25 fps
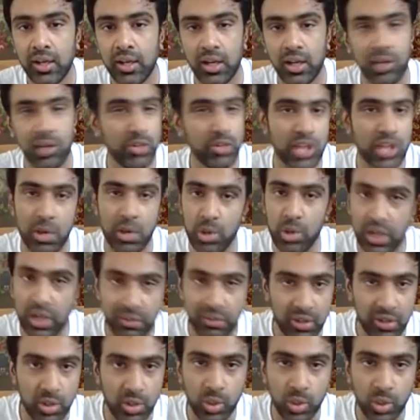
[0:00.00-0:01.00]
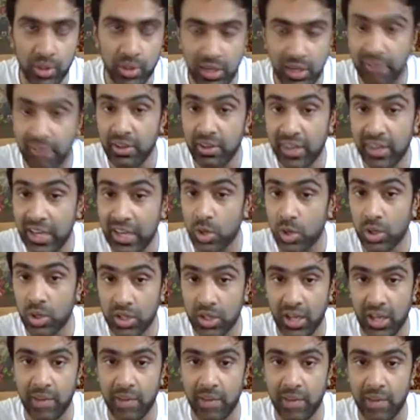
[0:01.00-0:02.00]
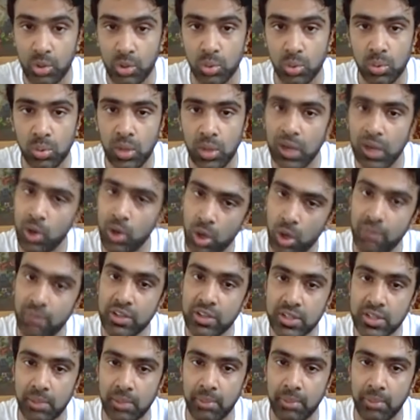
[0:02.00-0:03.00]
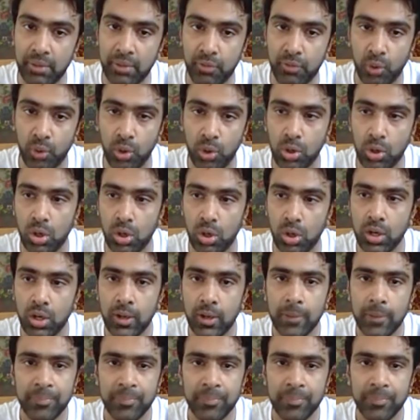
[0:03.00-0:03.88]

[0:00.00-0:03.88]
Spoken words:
which I would never get on time to, I'll always come by 4 o'clock.